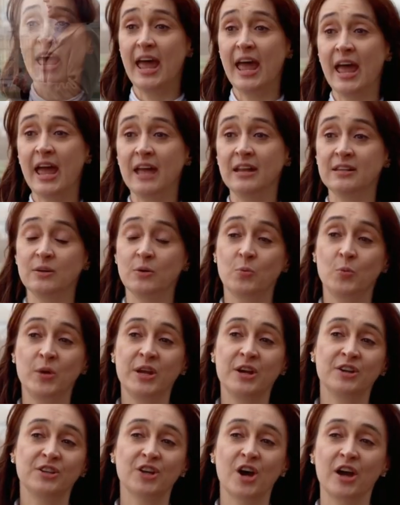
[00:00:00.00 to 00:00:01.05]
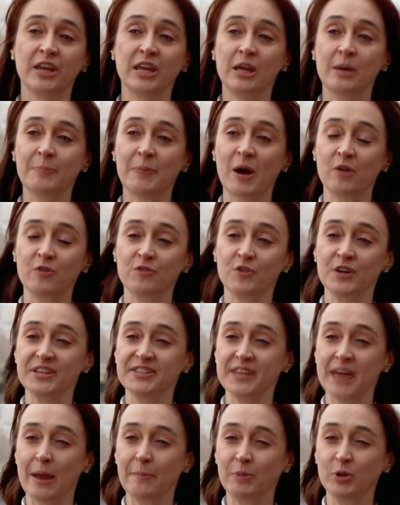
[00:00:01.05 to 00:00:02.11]
And we are talking about, for
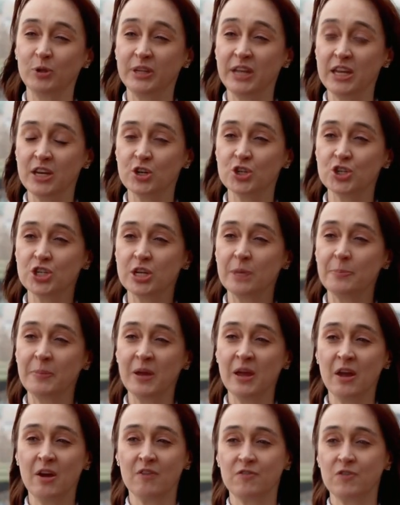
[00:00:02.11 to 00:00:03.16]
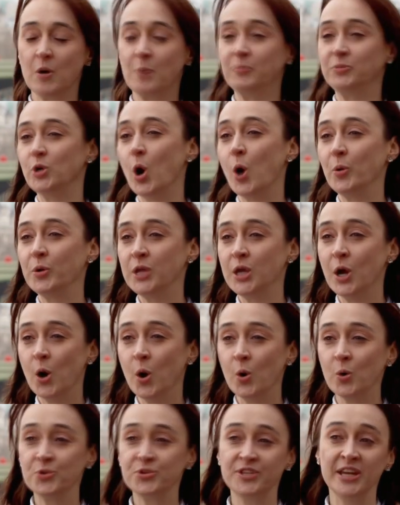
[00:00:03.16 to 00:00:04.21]
example, leadership from
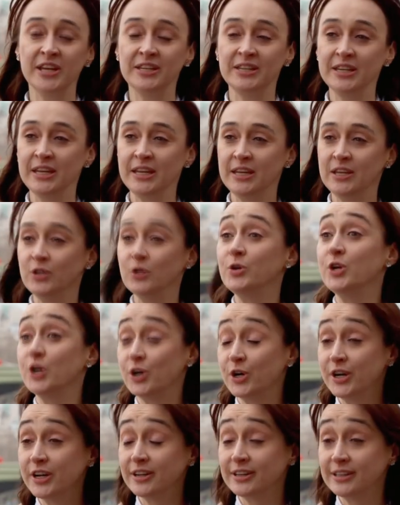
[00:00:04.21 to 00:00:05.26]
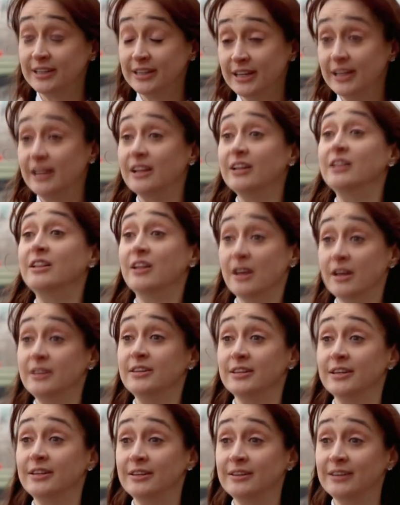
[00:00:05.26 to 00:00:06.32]
Tokyo, Sydney, New York,
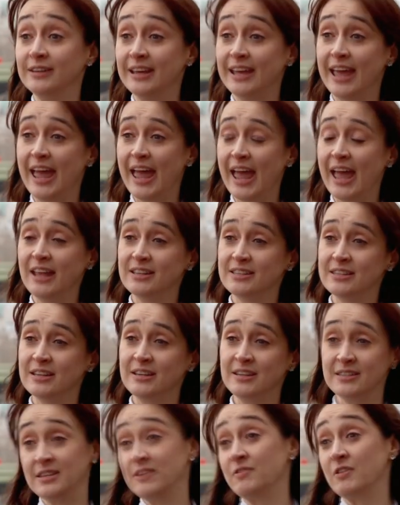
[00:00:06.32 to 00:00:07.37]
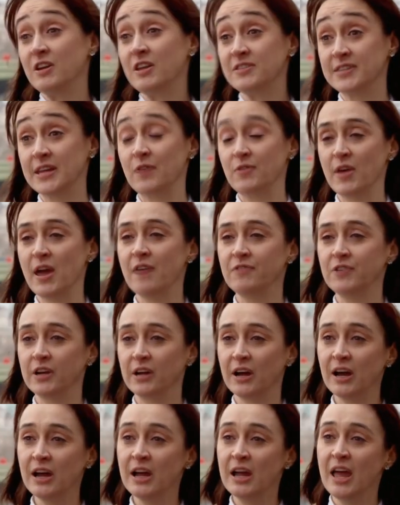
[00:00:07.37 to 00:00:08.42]
London, and cities even in South
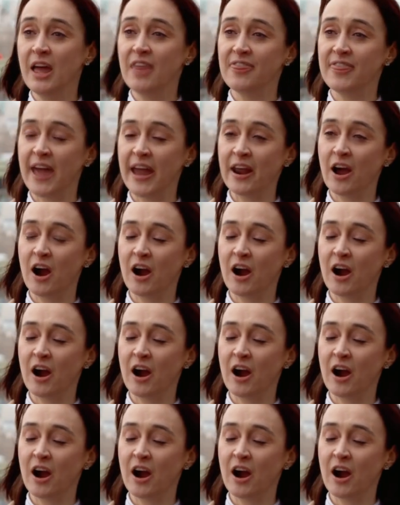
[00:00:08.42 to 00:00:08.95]
Africa that